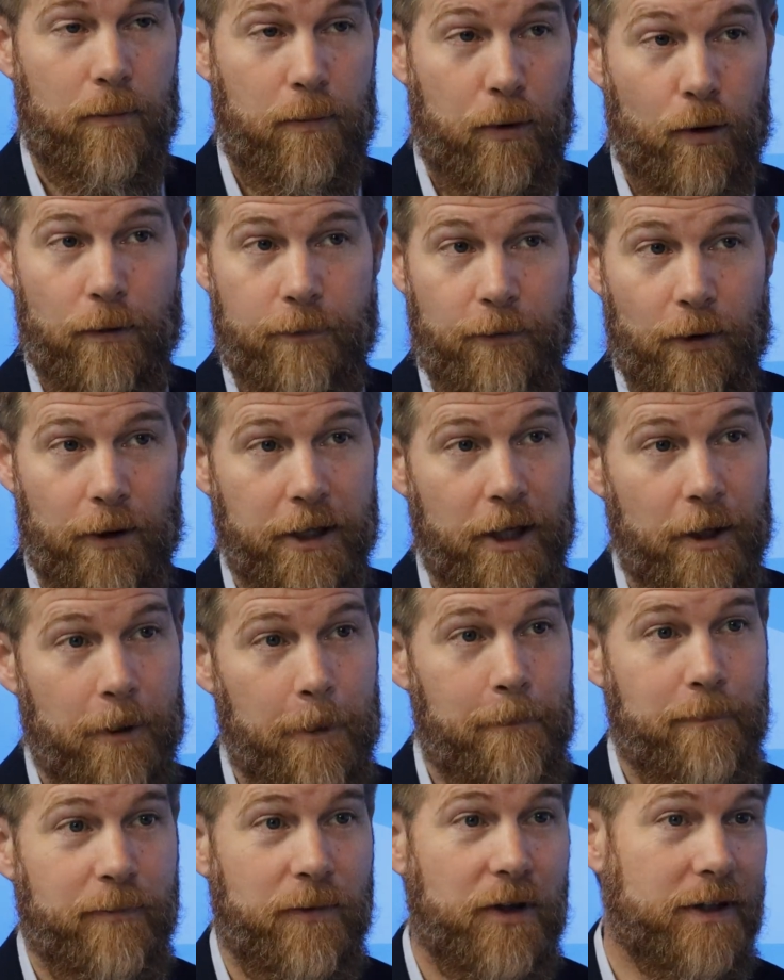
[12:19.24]

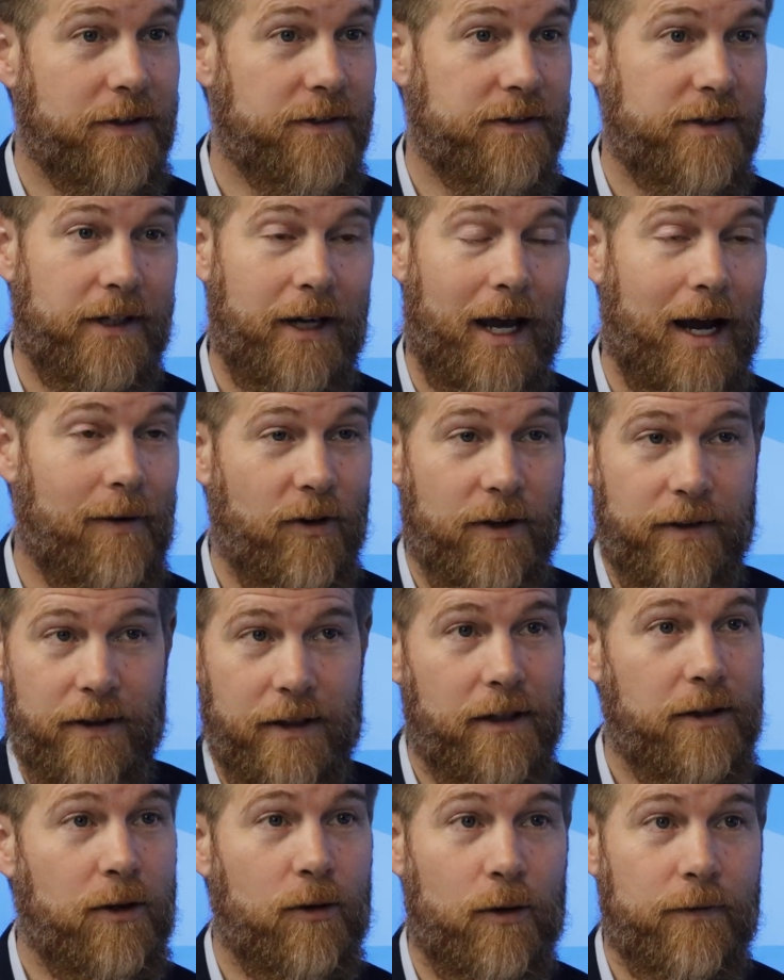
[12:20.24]
portfolio. You can see
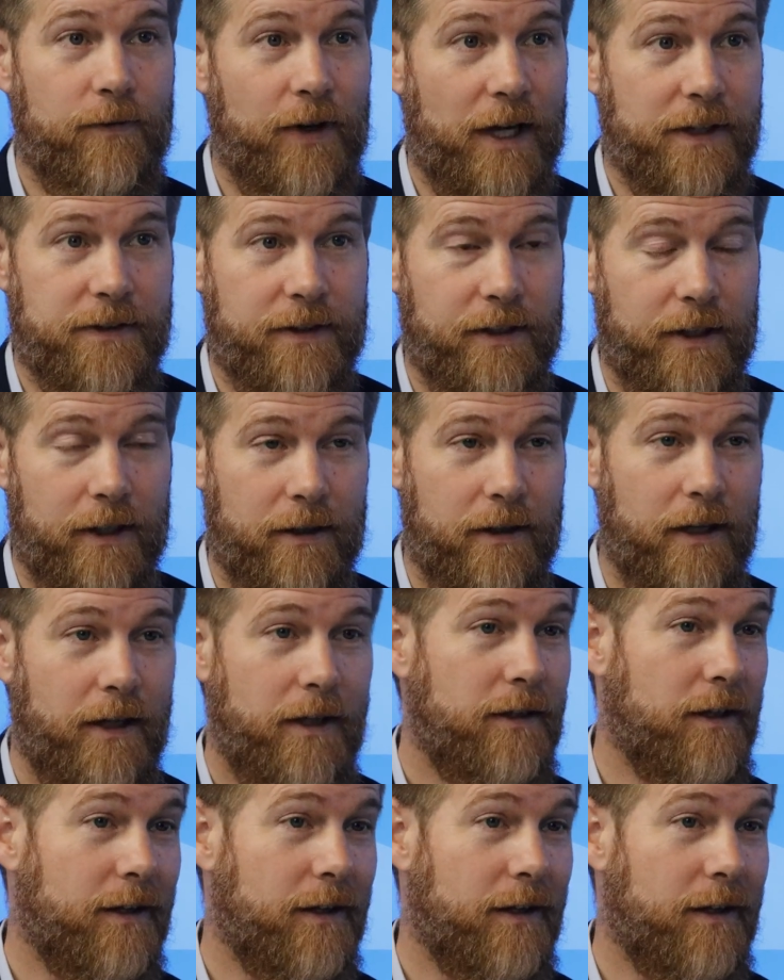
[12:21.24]
everything that you're invested in.